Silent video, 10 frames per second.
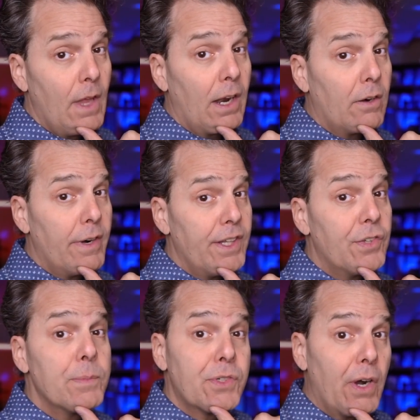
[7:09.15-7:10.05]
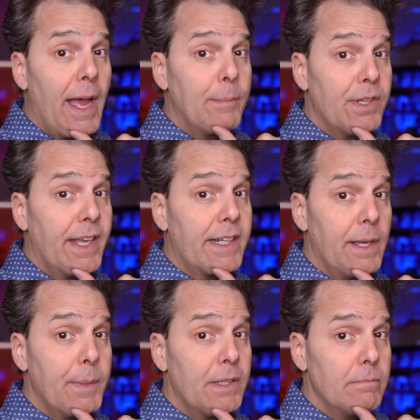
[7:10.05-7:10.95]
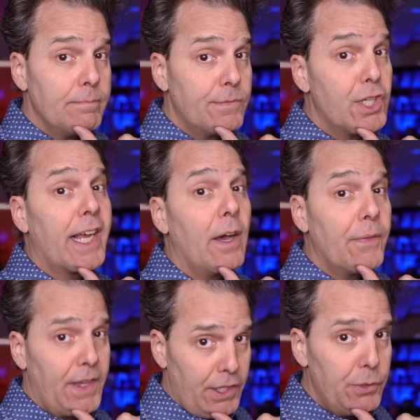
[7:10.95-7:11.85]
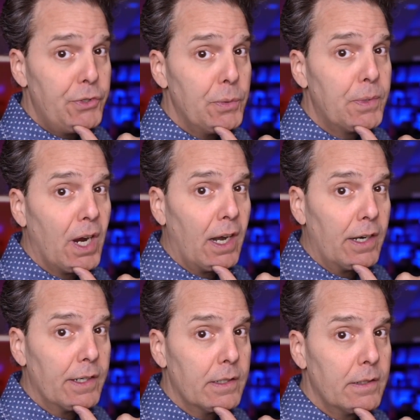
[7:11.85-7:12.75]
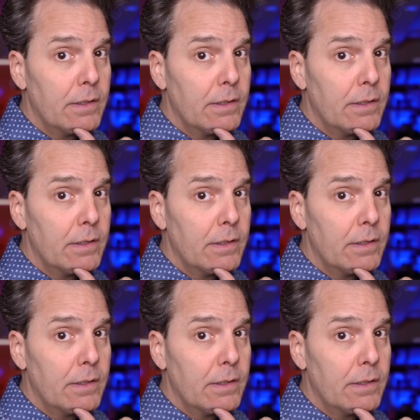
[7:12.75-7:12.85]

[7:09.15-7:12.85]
Not already subscribed to Nick Nimmin? Check out the YouTube card.